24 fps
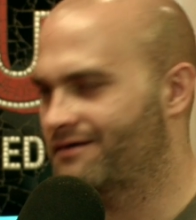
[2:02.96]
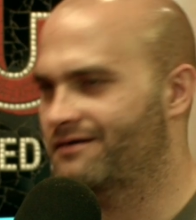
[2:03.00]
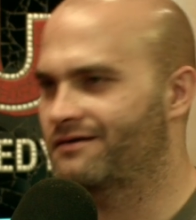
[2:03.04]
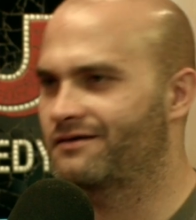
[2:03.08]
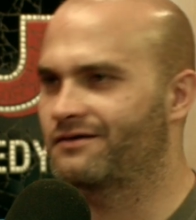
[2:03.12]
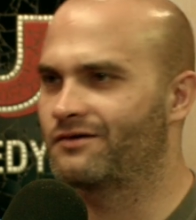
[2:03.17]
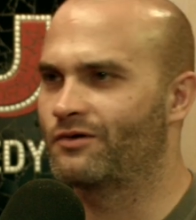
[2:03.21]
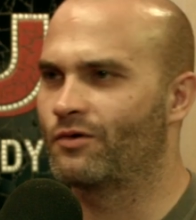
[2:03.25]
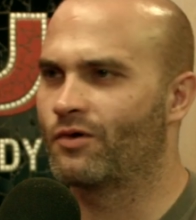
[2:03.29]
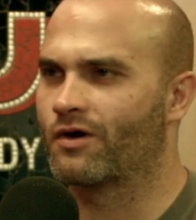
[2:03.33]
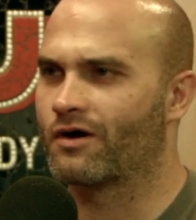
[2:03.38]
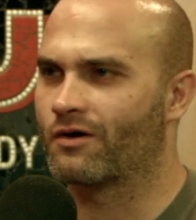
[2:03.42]

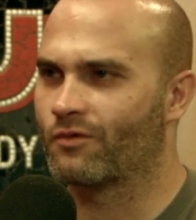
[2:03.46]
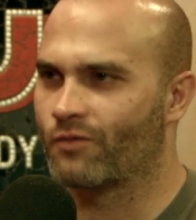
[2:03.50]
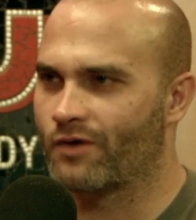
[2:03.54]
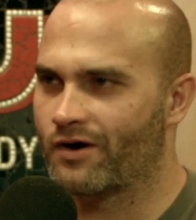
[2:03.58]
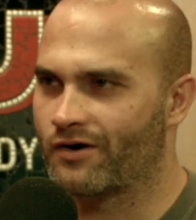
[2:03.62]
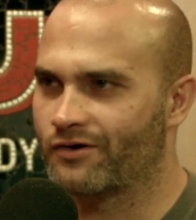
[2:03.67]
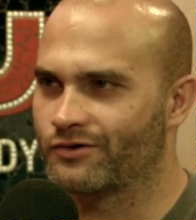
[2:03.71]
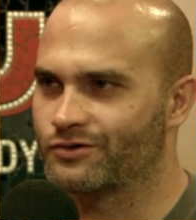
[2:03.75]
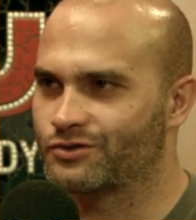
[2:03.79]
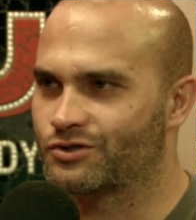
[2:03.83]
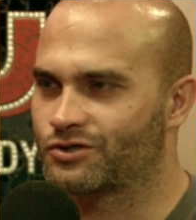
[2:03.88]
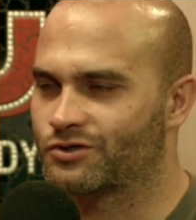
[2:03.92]
you are
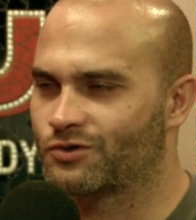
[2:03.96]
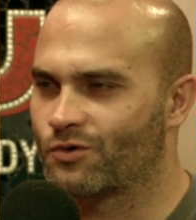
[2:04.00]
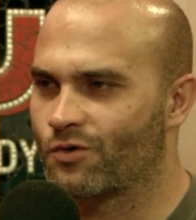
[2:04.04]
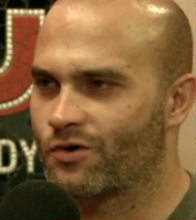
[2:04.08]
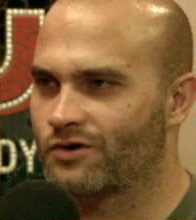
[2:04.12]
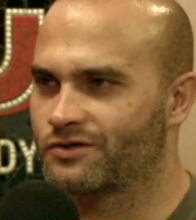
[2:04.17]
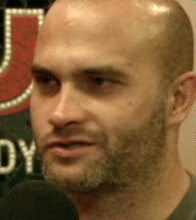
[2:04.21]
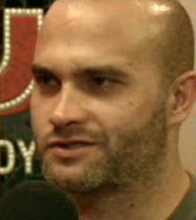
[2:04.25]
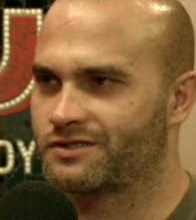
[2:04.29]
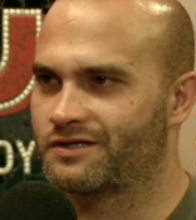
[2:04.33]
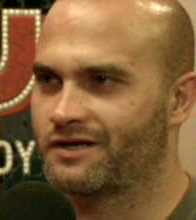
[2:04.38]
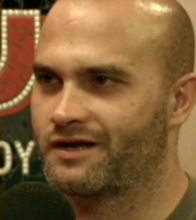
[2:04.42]
wearing
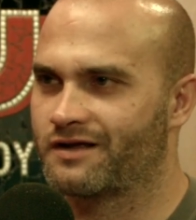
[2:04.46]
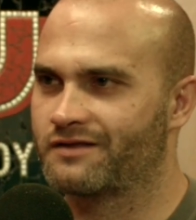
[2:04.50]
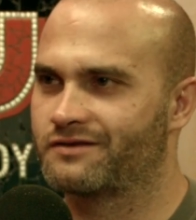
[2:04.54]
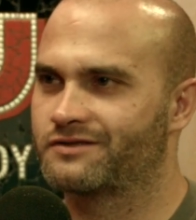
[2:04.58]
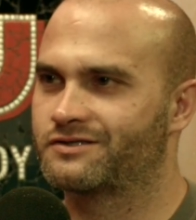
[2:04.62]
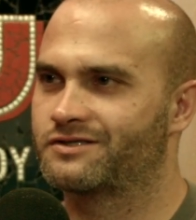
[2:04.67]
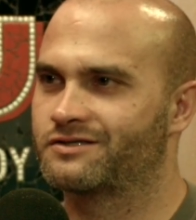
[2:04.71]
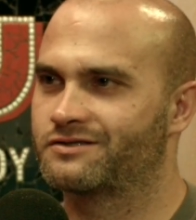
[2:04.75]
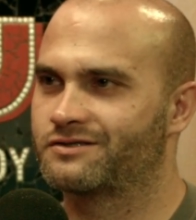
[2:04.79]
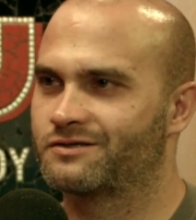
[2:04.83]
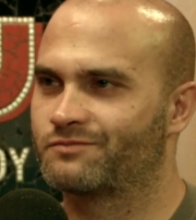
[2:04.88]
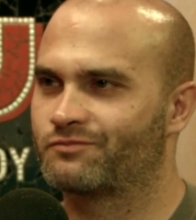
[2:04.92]
shorts today.
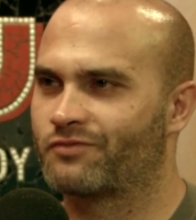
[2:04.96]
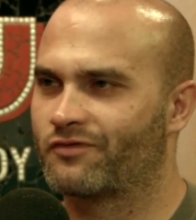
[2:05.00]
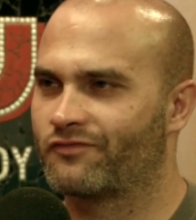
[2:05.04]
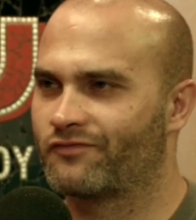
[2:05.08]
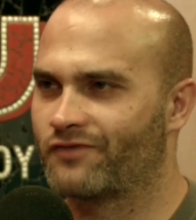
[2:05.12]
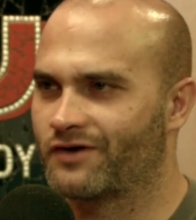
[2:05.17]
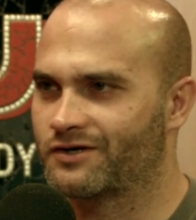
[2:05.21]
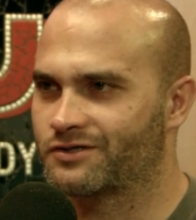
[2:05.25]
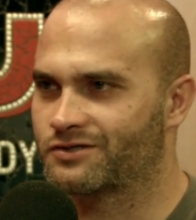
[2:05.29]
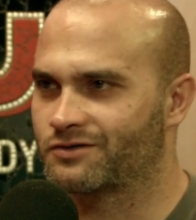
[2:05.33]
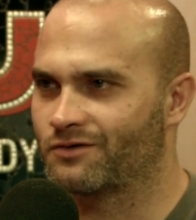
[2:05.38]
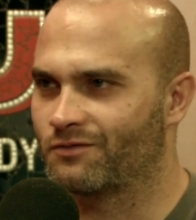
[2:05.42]
This is a
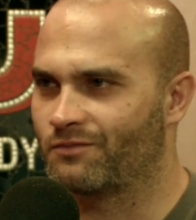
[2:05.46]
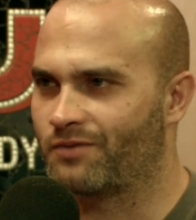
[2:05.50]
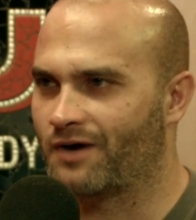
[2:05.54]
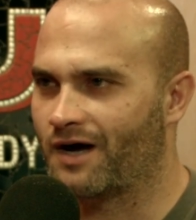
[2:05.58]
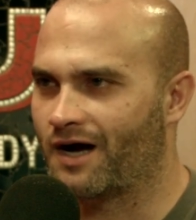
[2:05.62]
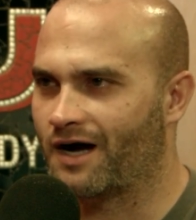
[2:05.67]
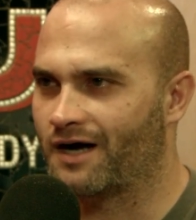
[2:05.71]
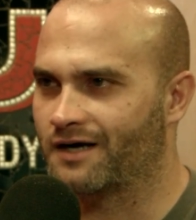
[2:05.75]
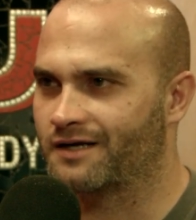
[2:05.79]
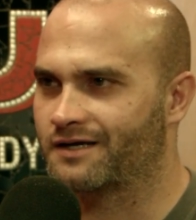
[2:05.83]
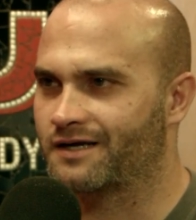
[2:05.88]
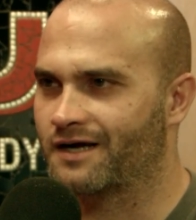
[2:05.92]
professional
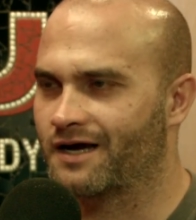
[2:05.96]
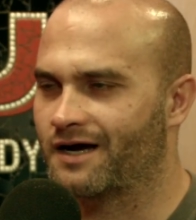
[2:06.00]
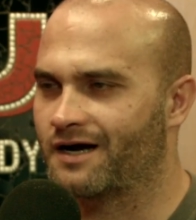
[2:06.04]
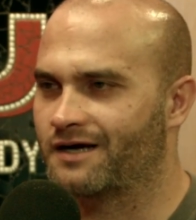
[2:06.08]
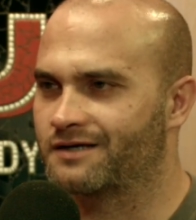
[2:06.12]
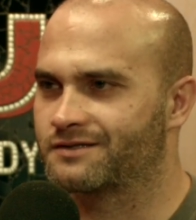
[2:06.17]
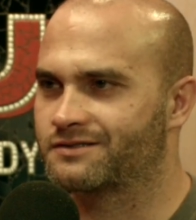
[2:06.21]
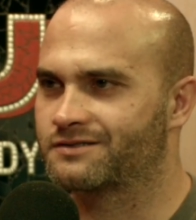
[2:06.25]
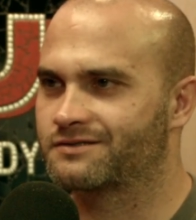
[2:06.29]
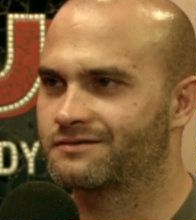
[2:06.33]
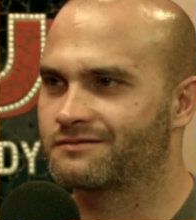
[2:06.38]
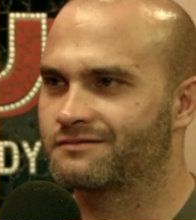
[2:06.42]

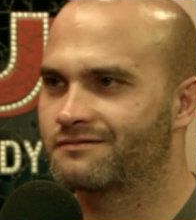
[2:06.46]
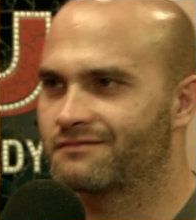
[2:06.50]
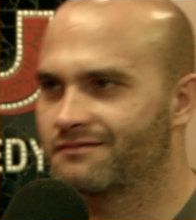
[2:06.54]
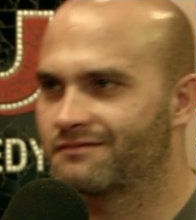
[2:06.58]
podcast.